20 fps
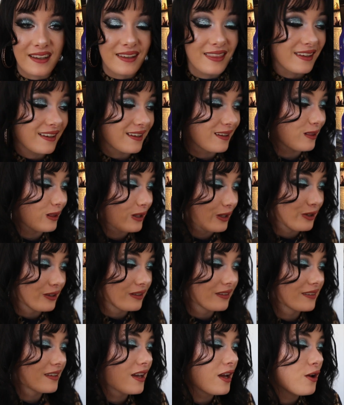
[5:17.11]
I think it
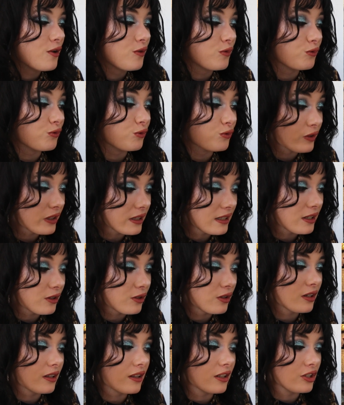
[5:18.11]
looks really
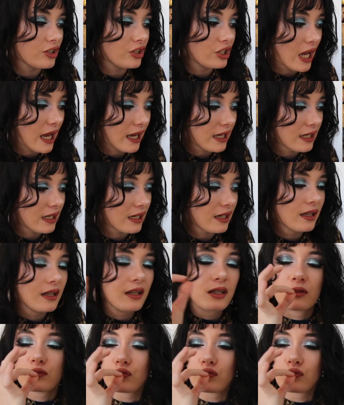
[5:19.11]
good. The jacket,